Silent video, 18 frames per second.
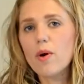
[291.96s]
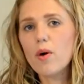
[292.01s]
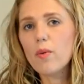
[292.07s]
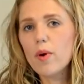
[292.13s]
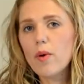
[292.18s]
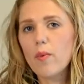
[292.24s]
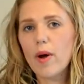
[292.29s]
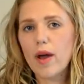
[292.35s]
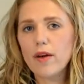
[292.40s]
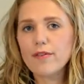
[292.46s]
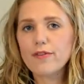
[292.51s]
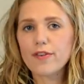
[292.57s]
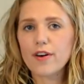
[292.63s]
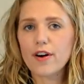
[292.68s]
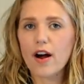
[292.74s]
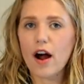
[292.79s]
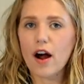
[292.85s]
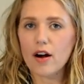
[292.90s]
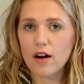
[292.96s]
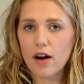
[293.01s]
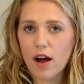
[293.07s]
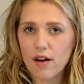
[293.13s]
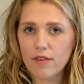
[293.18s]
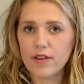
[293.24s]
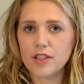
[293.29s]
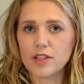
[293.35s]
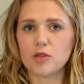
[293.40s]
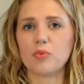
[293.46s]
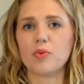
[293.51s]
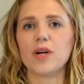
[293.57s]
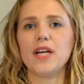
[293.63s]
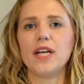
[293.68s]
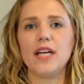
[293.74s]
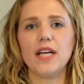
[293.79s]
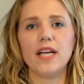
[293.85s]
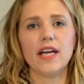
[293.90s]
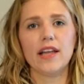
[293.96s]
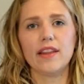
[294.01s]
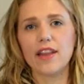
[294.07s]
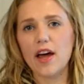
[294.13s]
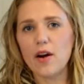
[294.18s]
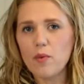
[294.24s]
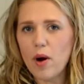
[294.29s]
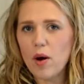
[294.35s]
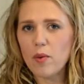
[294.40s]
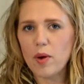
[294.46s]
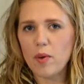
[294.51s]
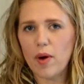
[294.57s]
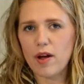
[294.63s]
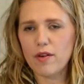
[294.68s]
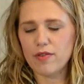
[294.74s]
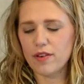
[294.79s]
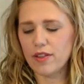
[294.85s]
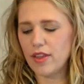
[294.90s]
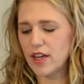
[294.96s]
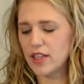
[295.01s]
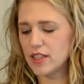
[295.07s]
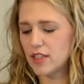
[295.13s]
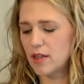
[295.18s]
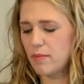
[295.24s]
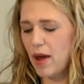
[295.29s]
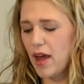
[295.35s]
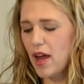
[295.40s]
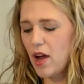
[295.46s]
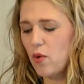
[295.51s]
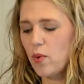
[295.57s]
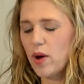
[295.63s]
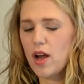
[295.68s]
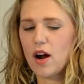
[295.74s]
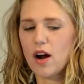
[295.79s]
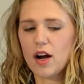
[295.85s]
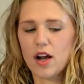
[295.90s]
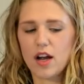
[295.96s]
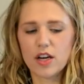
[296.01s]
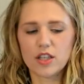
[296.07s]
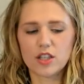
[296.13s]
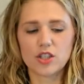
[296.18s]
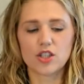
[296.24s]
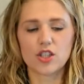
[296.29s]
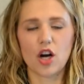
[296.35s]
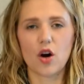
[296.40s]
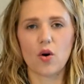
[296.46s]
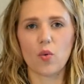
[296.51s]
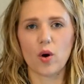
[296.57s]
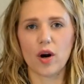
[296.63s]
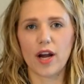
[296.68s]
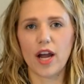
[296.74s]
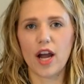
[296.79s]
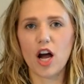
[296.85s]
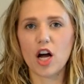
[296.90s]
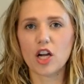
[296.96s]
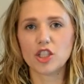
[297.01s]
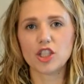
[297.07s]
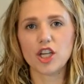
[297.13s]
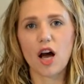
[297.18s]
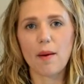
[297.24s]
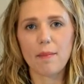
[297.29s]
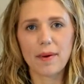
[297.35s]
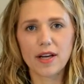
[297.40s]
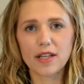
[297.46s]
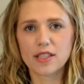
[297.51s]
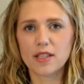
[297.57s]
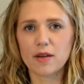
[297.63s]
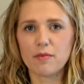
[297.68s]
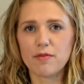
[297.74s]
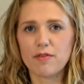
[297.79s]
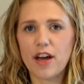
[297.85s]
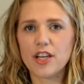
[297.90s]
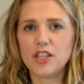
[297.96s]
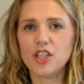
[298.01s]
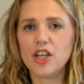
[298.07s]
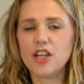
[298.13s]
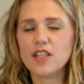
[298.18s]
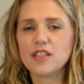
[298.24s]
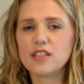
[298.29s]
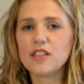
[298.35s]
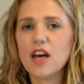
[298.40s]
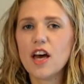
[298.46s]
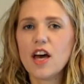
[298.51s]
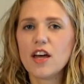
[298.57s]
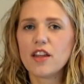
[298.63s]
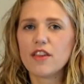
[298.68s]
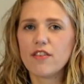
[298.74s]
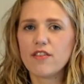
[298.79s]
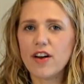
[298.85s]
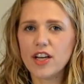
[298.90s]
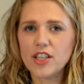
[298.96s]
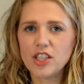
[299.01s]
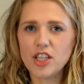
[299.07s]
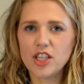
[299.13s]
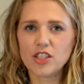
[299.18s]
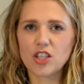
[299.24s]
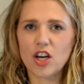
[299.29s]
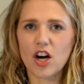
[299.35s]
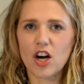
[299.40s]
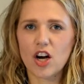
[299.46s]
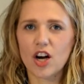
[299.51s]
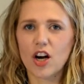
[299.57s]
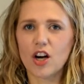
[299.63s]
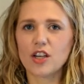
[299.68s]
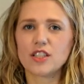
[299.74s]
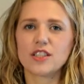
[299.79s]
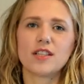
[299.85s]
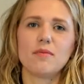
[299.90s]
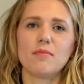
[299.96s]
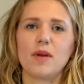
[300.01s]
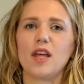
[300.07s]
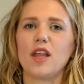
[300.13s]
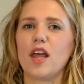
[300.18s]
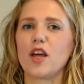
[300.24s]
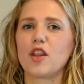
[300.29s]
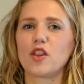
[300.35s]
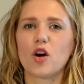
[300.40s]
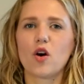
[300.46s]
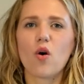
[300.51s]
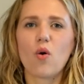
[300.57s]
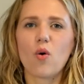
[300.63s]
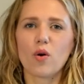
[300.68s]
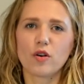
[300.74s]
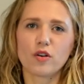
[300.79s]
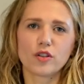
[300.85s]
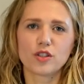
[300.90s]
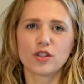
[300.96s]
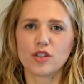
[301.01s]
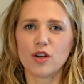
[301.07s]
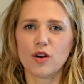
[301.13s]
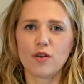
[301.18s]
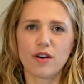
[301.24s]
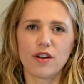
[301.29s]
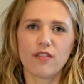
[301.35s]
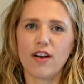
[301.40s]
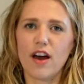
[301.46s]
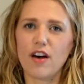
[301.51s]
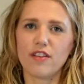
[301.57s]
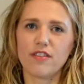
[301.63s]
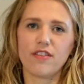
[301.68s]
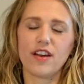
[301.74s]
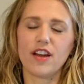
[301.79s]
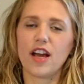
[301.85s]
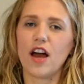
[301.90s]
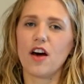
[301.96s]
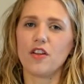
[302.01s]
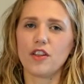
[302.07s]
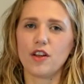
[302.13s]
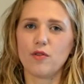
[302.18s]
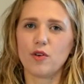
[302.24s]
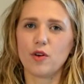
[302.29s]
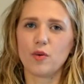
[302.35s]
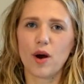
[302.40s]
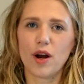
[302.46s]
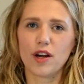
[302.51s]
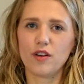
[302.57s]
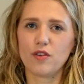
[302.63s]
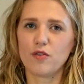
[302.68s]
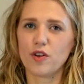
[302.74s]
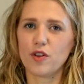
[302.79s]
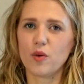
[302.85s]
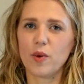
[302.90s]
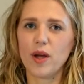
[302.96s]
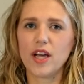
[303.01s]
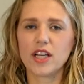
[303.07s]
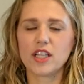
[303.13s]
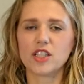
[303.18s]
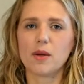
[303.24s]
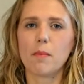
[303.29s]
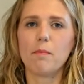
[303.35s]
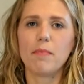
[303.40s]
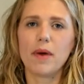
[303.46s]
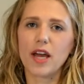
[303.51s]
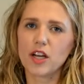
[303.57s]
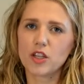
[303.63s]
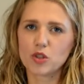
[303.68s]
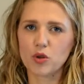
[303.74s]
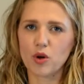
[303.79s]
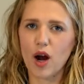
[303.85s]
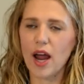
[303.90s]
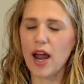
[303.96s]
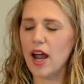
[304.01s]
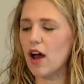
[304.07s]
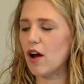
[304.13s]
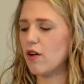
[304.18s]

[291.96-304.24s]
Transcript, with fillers: while we wait for our oven to preheat and then while we wait for things to bake, we are gonna start working on chopping some veggies the veggies are to me like the cornerstone of having healthy food ready for the week is a big tray